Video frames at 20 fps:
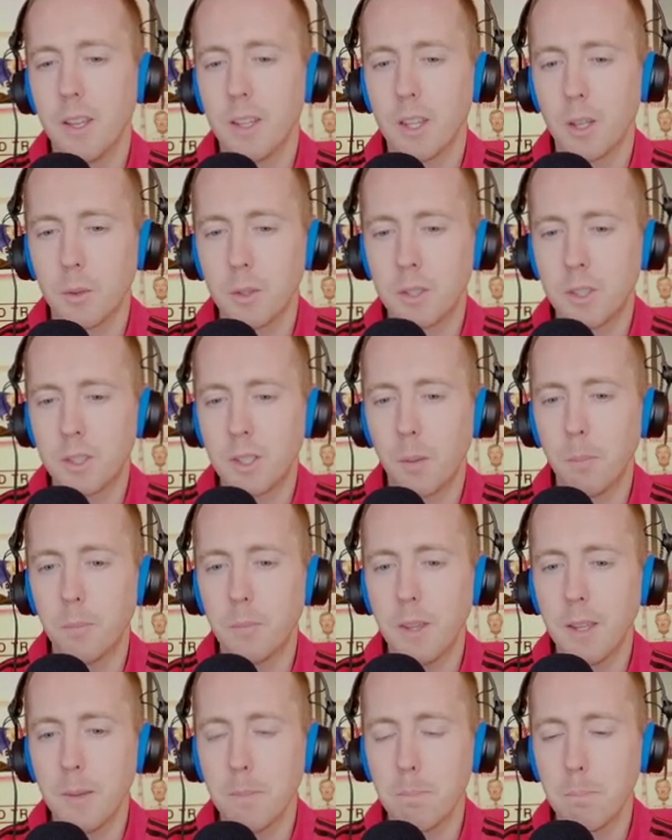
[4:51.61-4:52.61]
There is
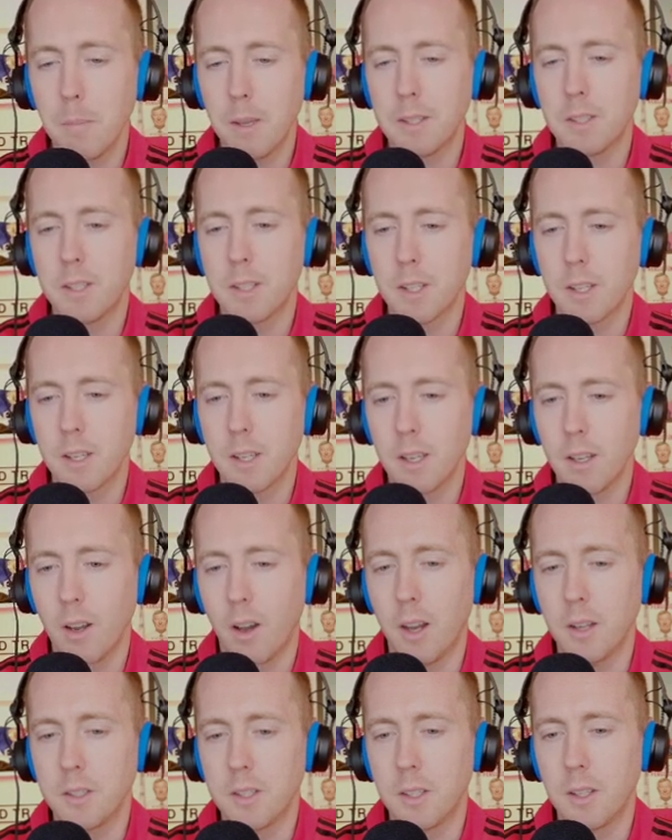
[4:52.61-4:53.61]
something missing at
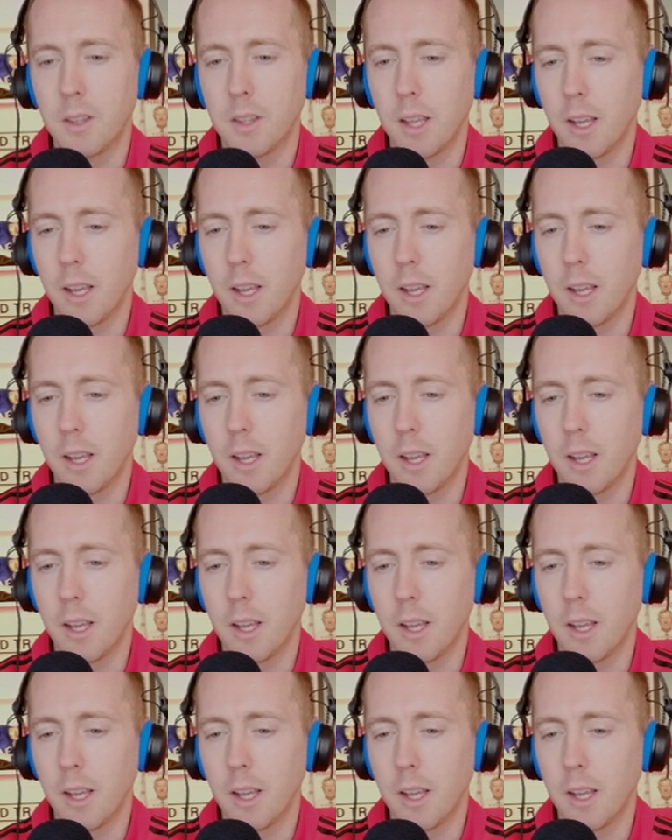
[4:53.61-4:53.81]
United.